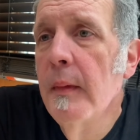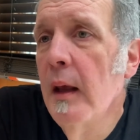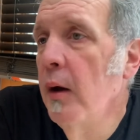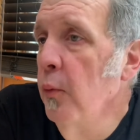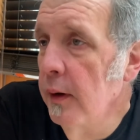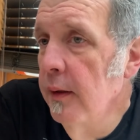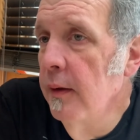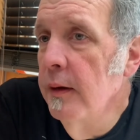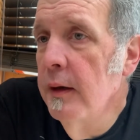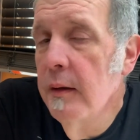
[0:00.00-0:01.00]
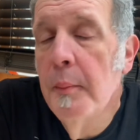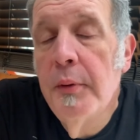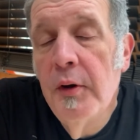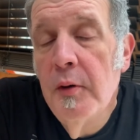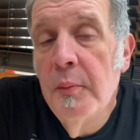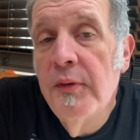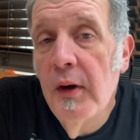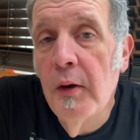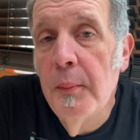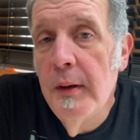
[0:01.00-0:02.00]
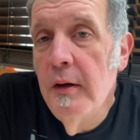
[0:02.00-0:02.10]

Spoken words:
And when the blooms open,